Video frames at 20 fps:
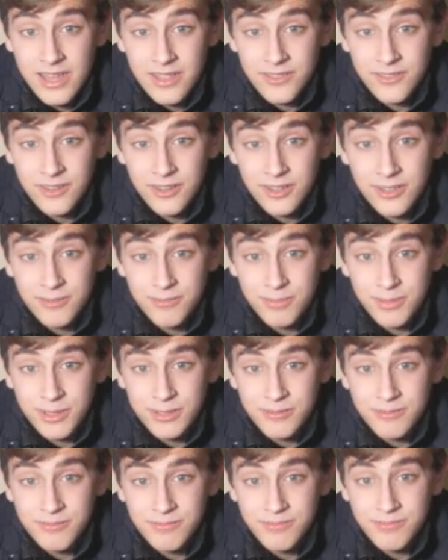through it,
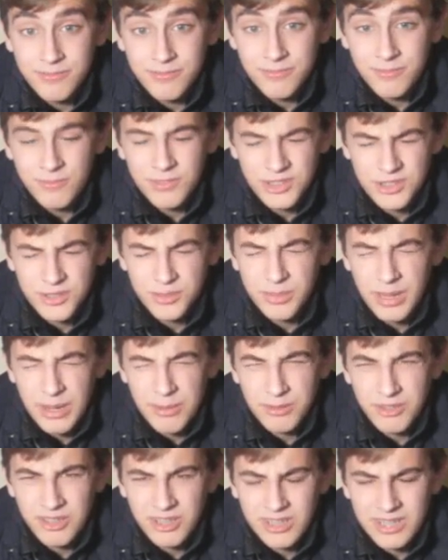but we should be
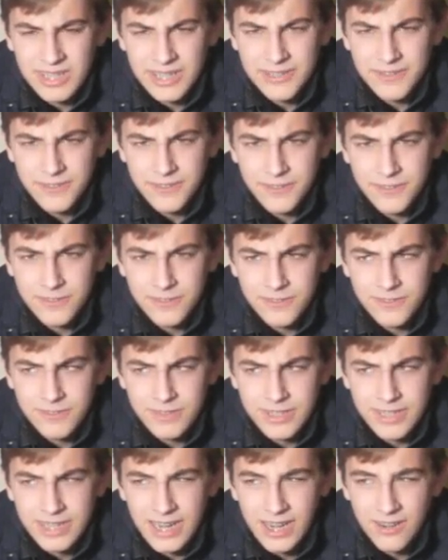able to leave.
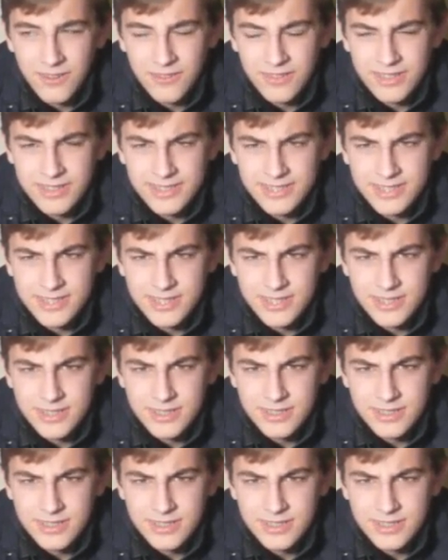Get out of this.